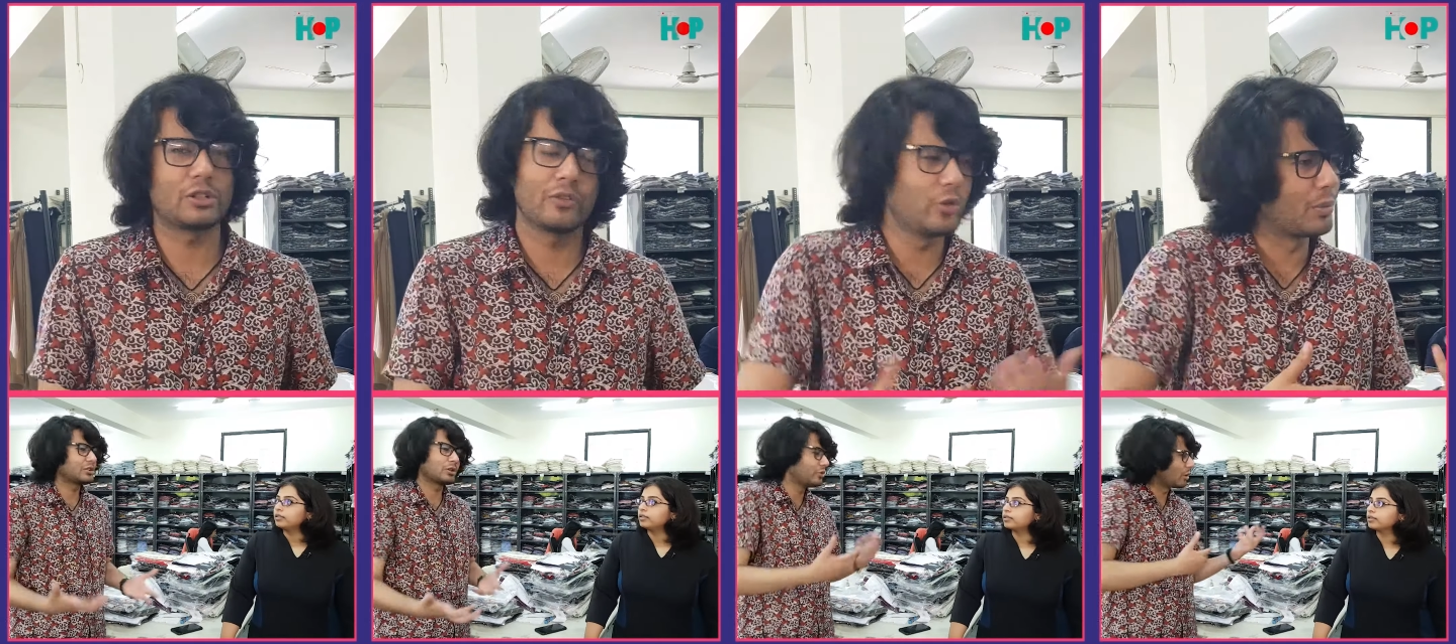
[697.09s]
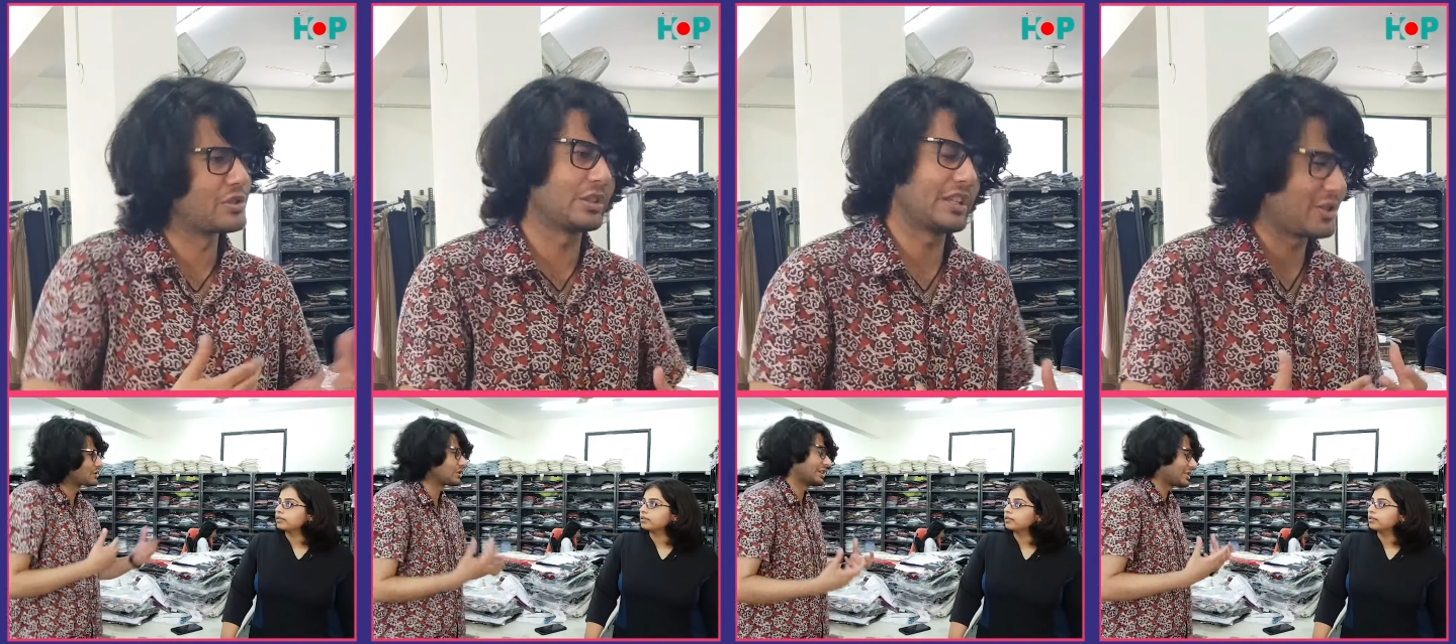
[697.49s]
or have you always
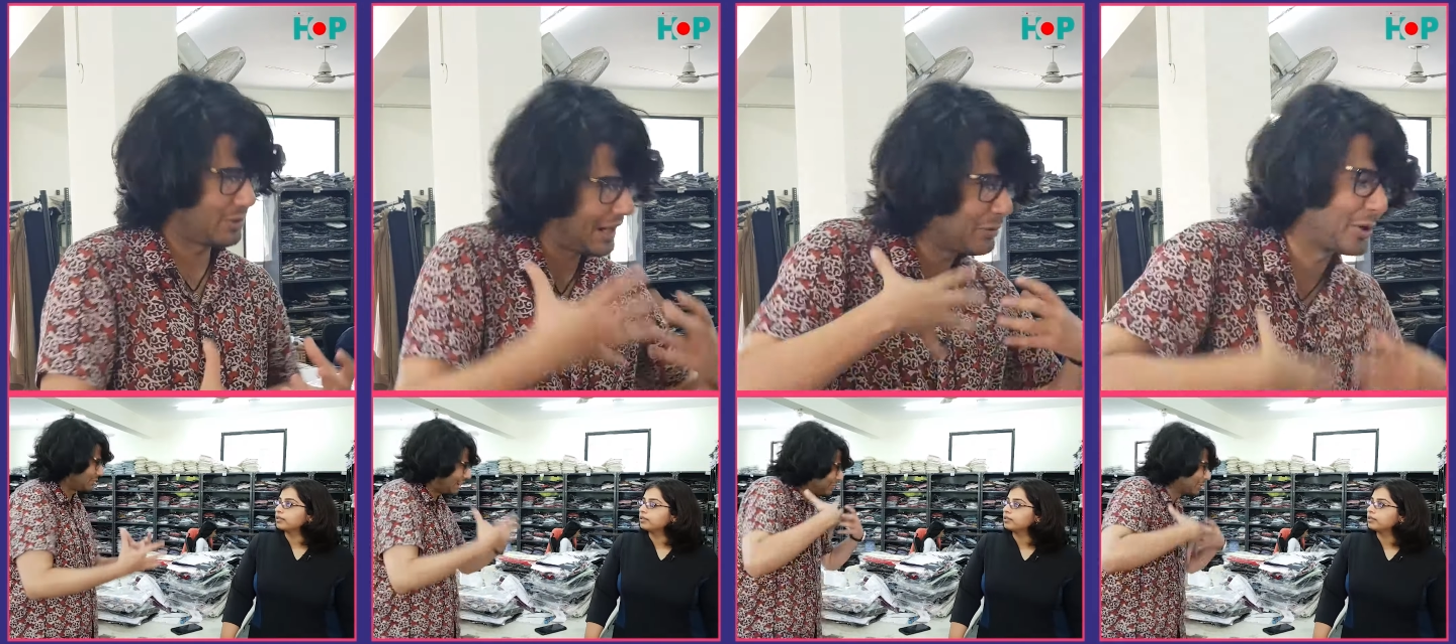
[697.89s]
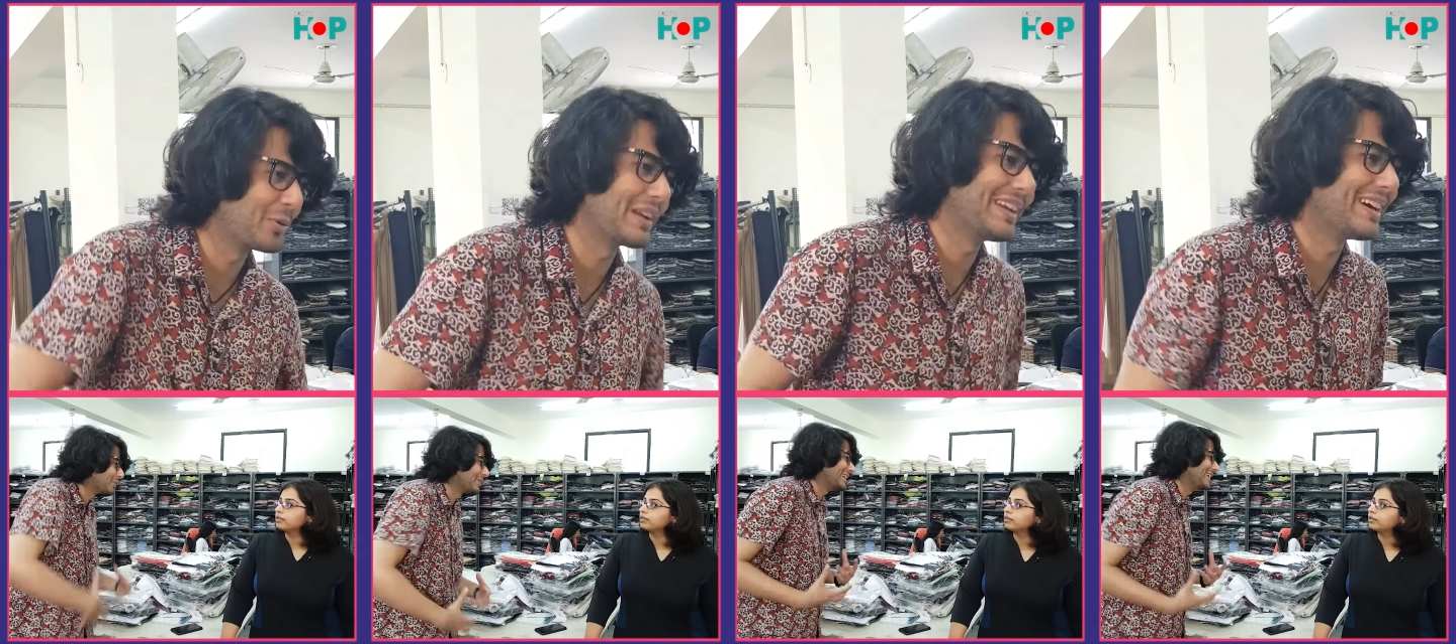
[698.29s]
thought that I want to do
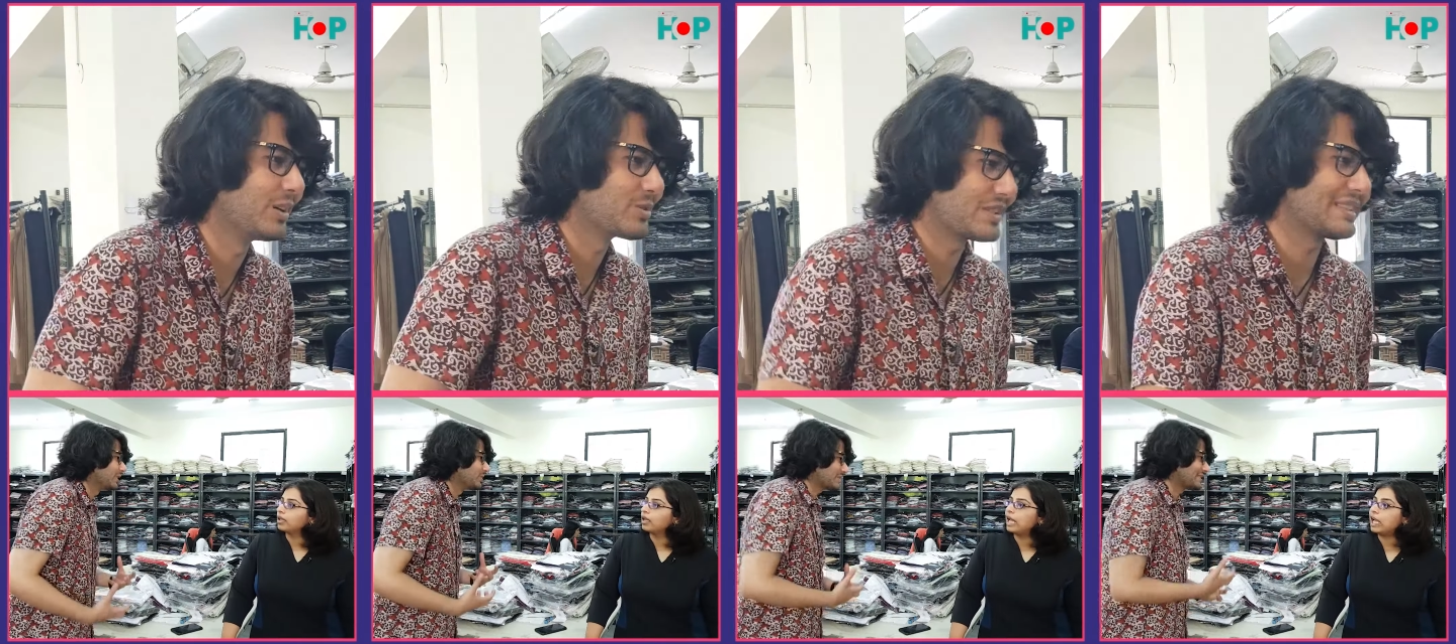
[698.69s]
it in-house and